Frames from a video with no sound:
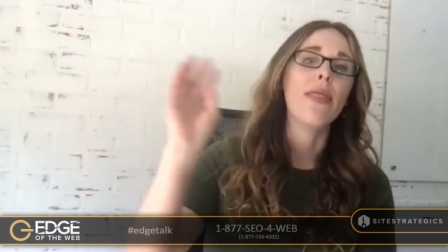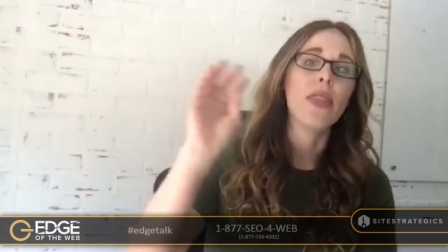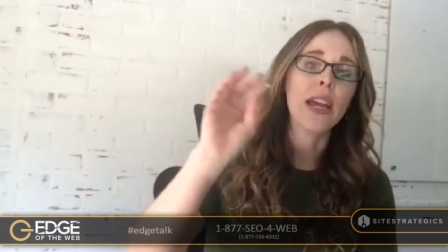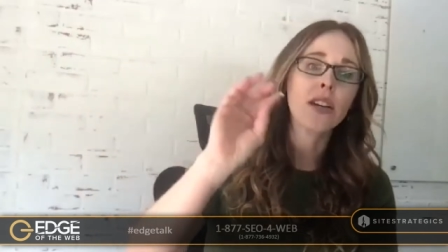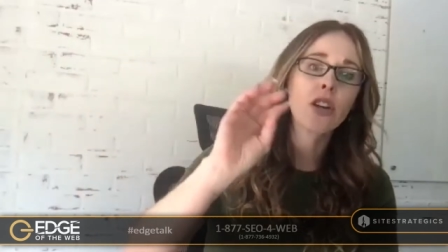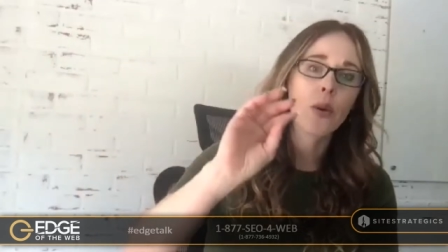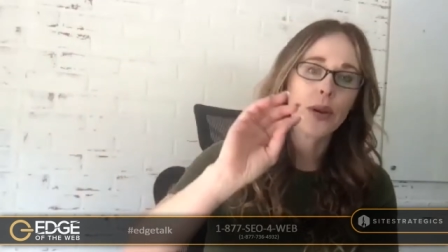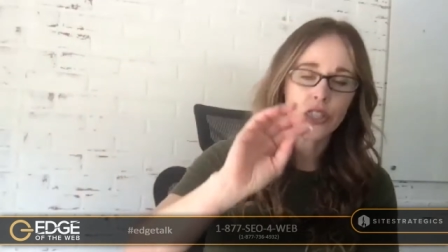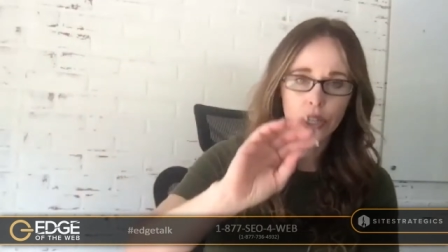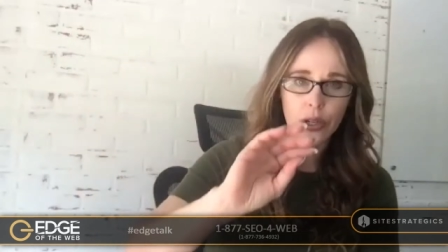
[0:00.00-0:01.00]
and then
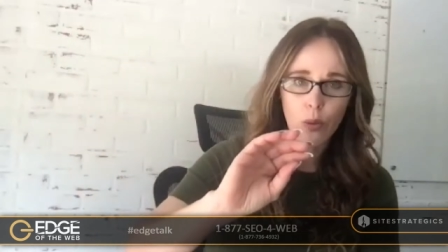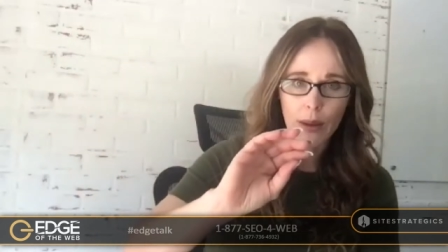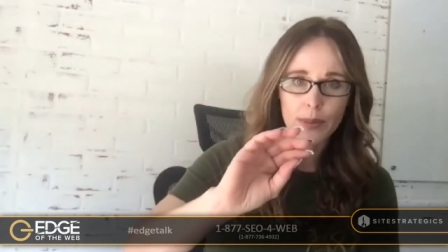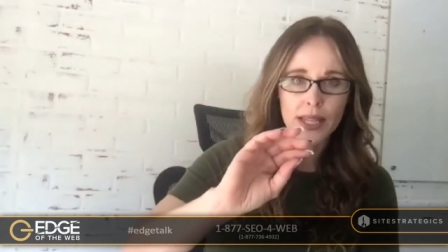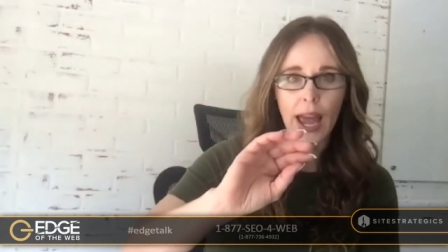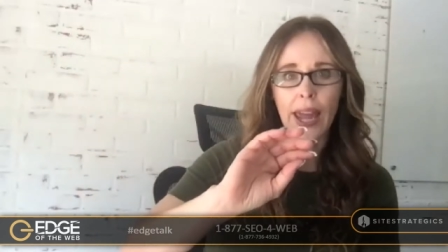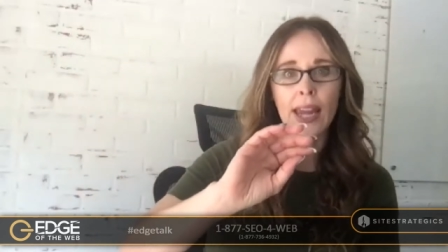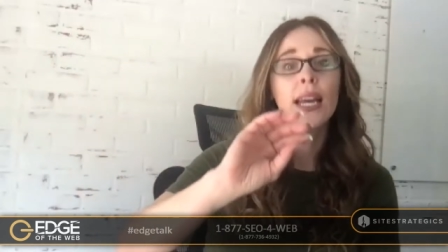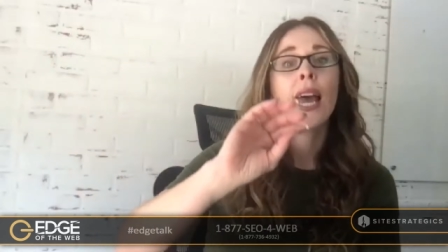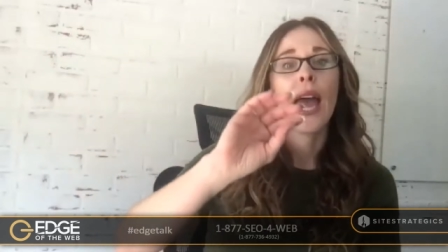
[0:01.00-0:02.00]
going to your website